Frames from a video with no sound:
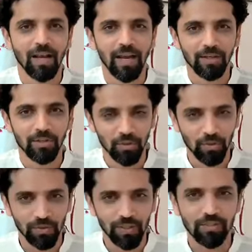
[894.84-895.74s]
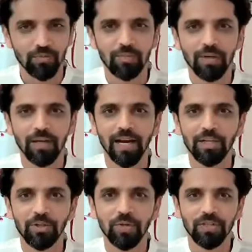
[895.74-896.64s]
And slow, this will be a
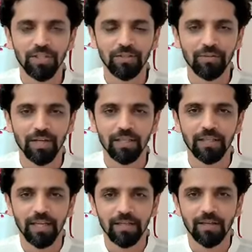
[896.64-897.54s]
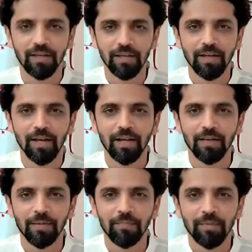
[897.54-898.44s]
gradual shift rather than
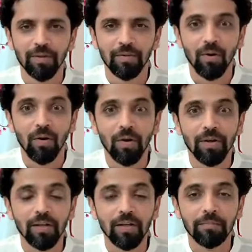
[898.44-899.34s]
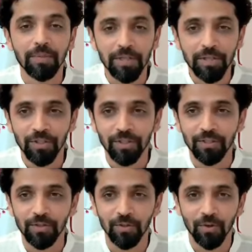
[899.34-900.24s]
on the
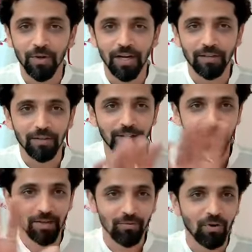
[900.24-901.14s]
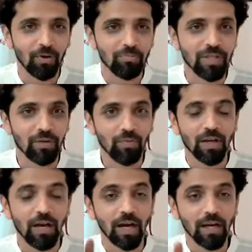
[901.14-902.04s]
persons or other than the forms that we
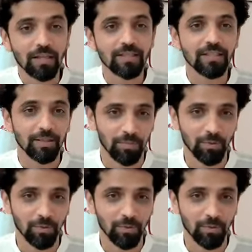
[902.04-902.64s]
are accustomed